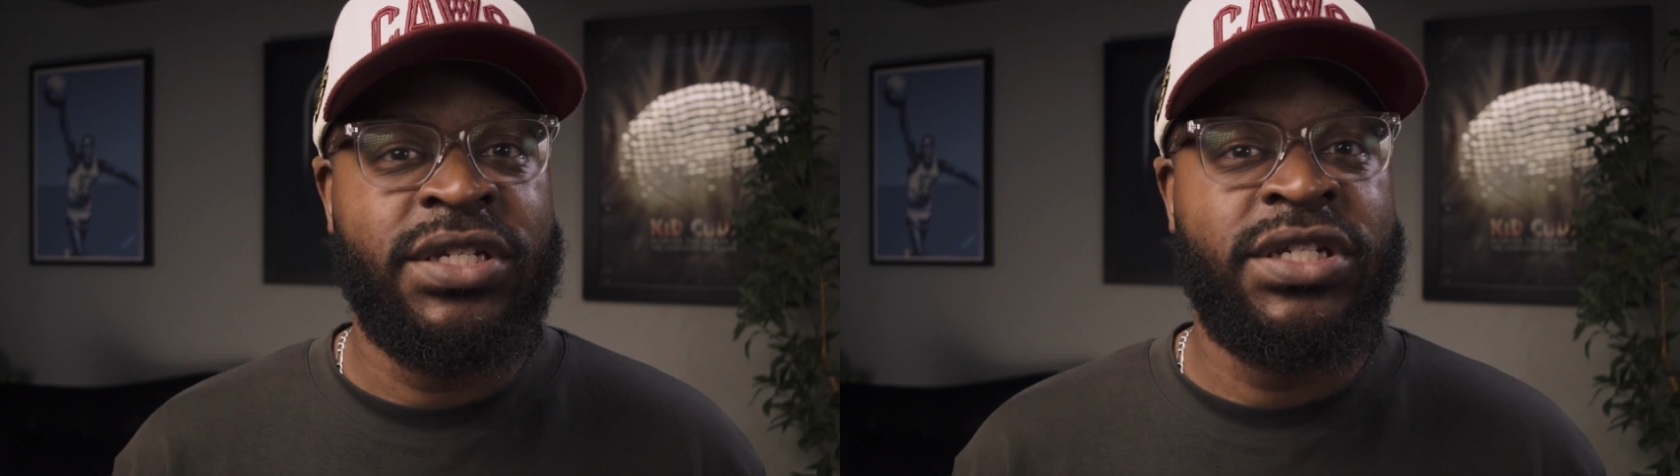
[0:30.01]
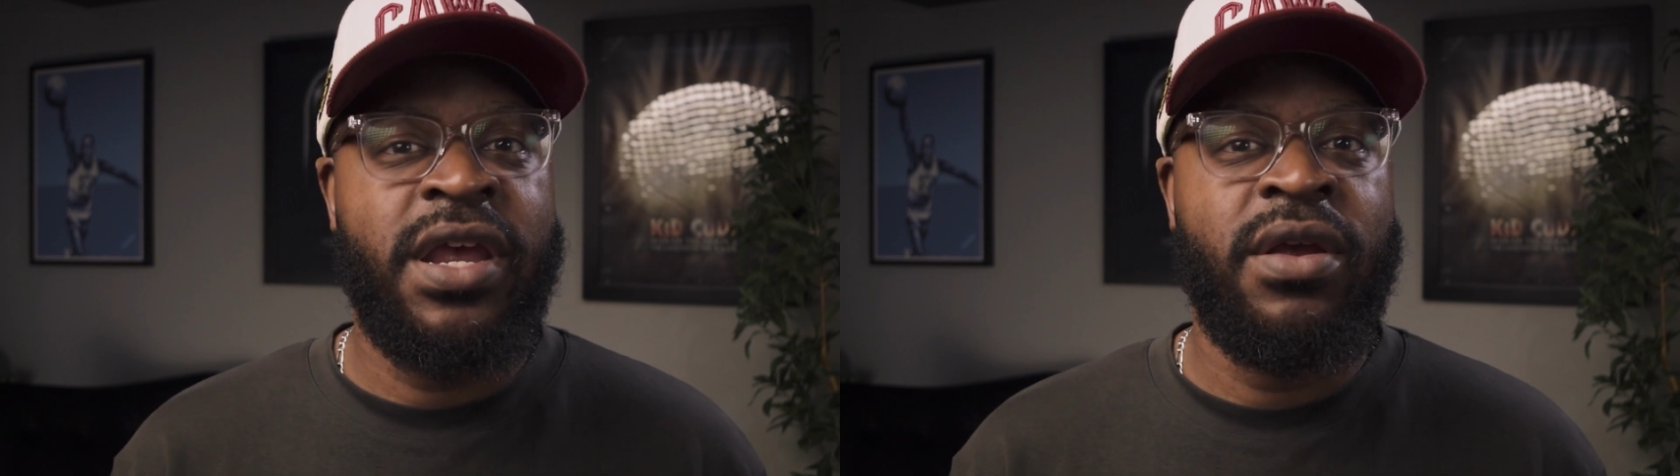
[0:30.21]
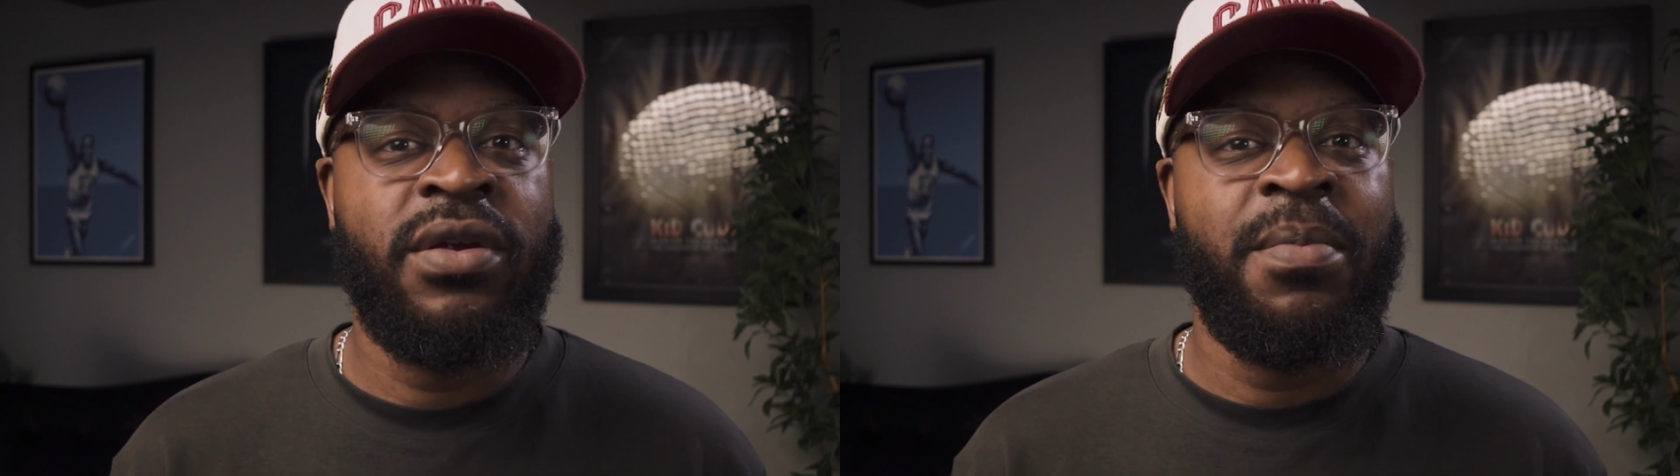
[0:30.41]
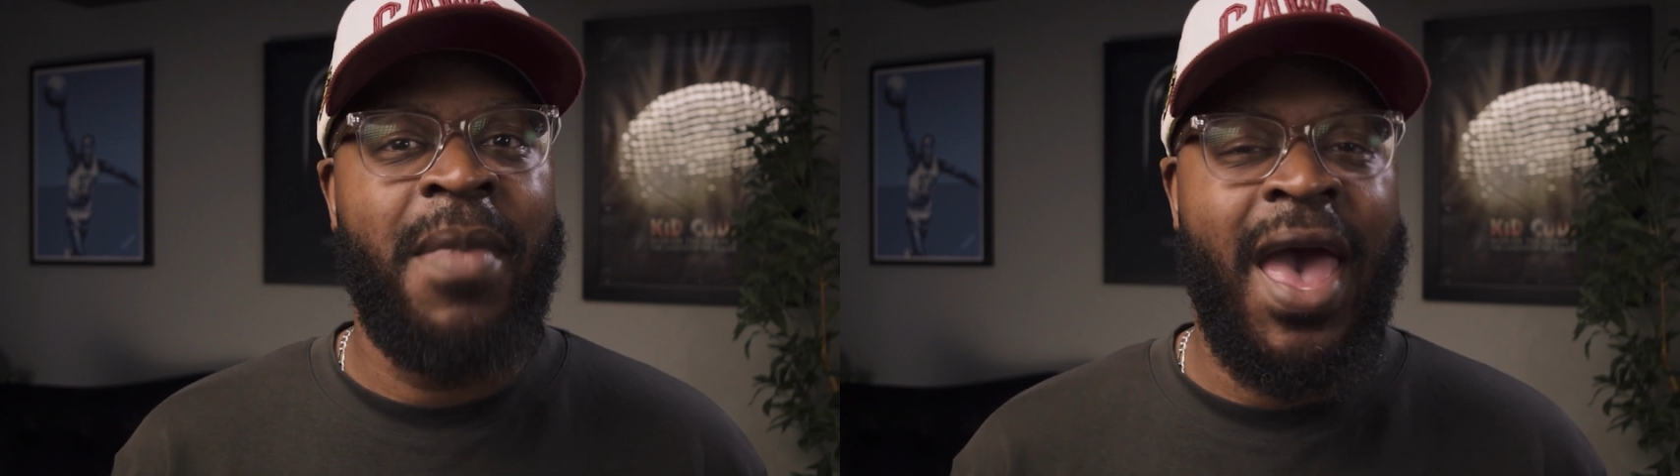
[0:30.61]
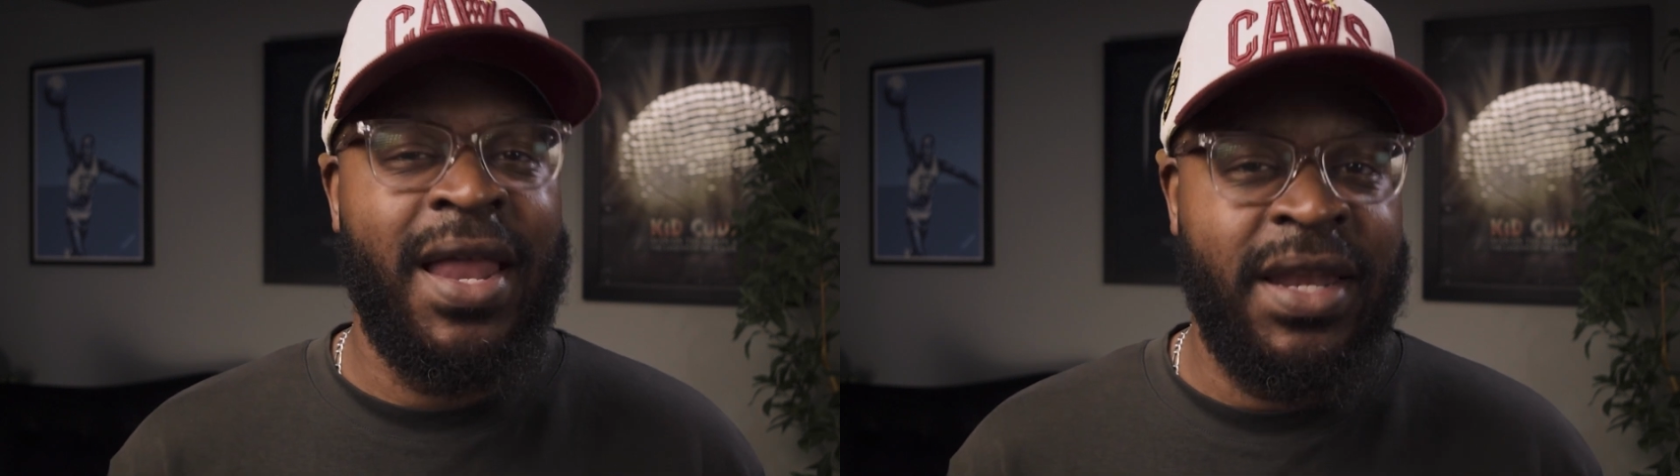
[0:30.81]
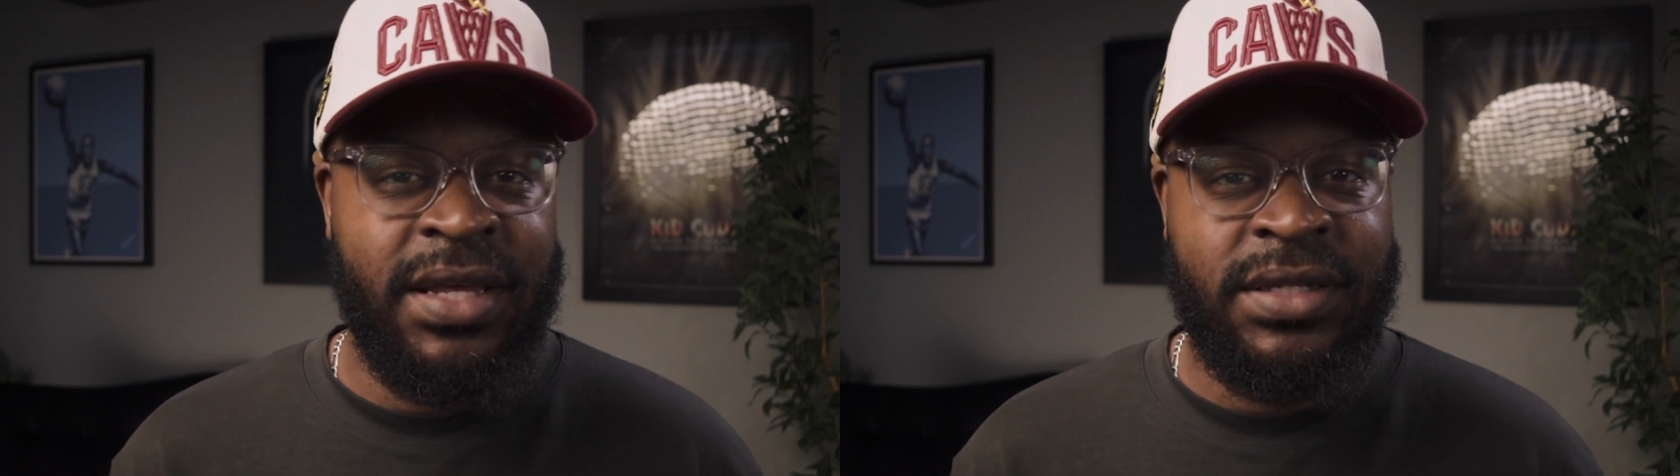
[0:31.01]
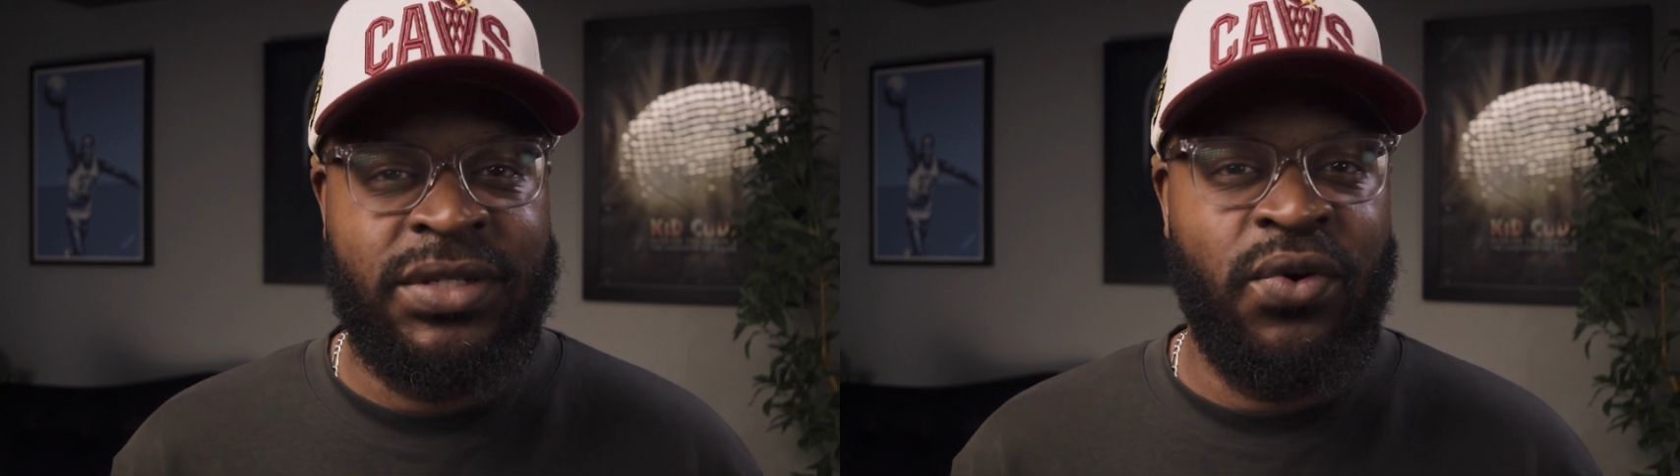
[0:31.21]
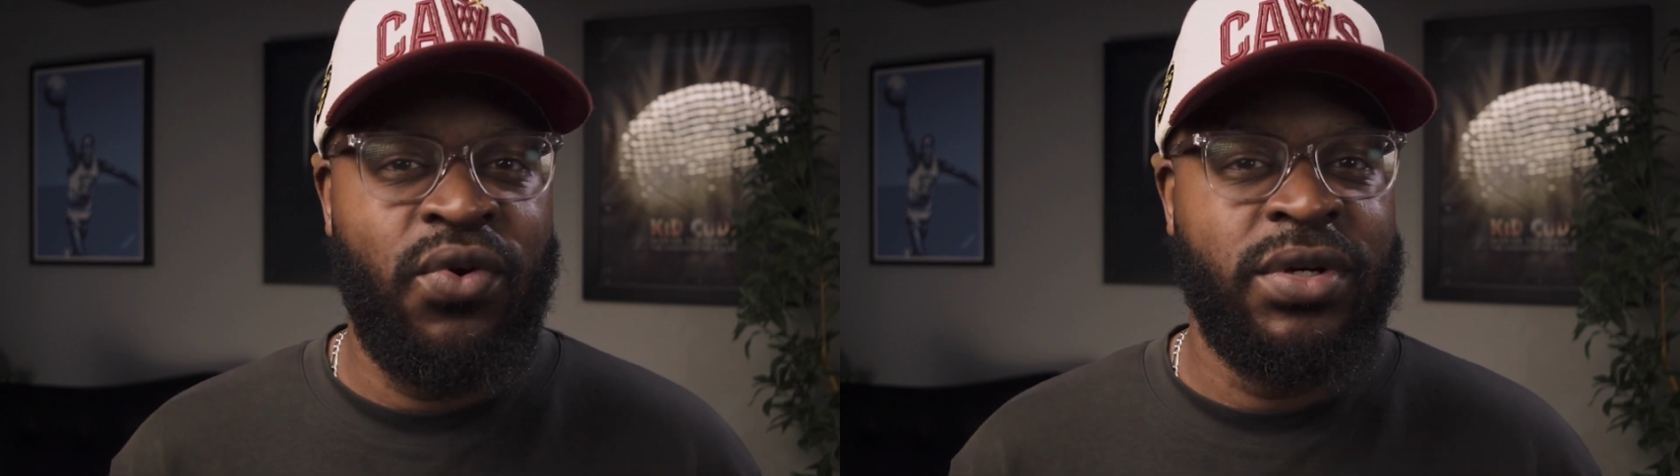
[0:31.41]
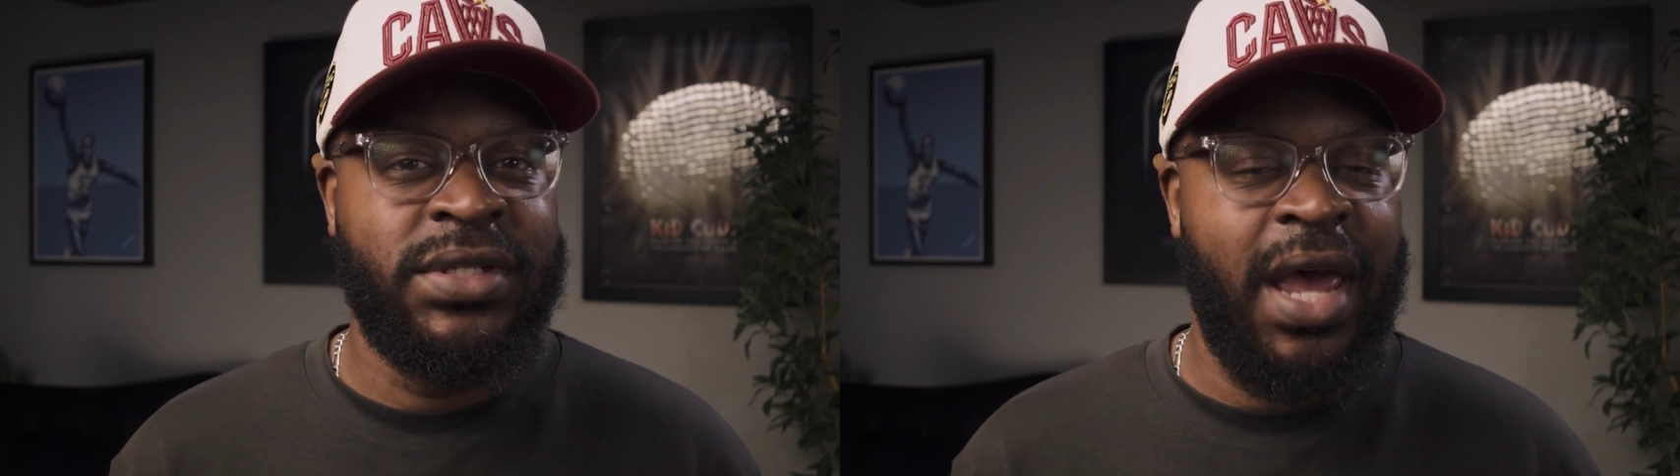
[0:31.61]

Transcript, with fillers: shared madness or